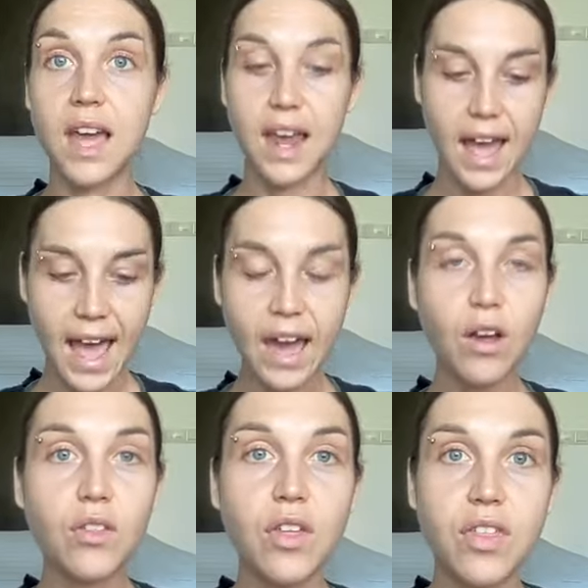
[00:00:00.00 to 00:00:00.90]
and had
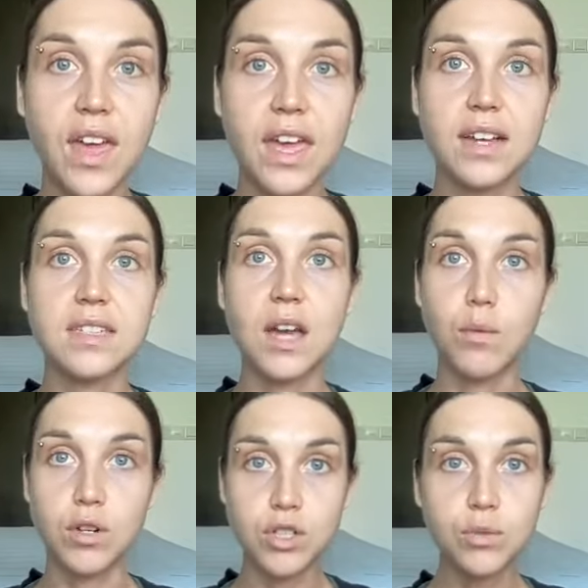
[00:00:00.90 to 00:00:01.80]
all the things and
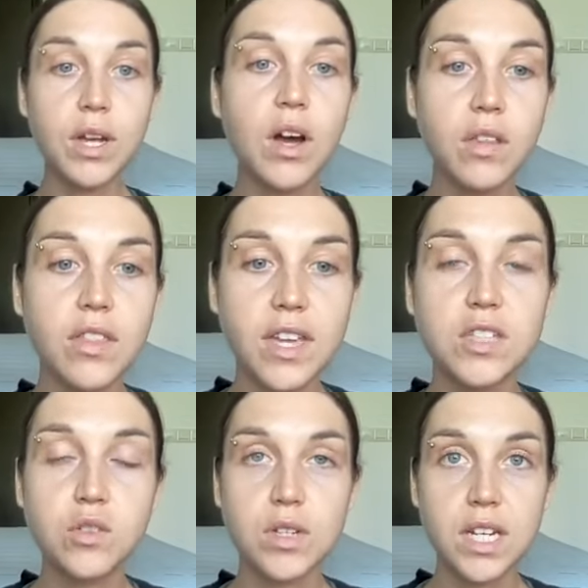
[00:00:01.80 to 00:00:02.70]
were doing all the
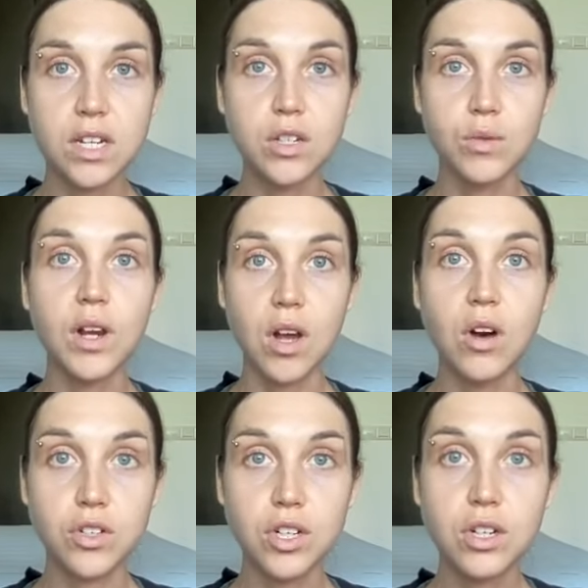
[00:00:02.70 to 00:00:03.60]
things you need to do in
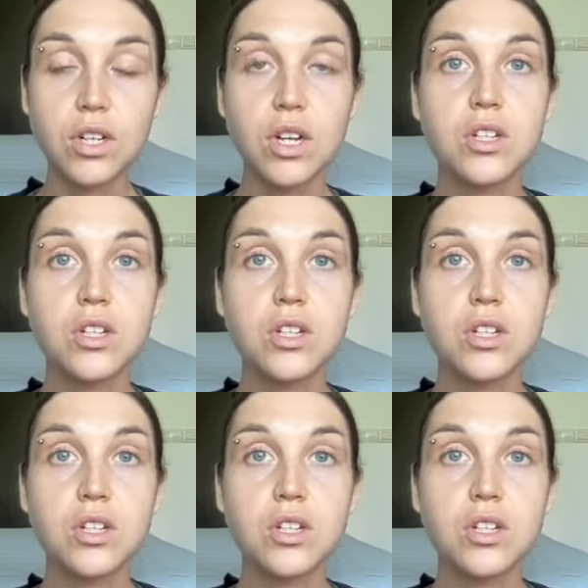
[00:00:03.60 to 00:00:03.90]
culture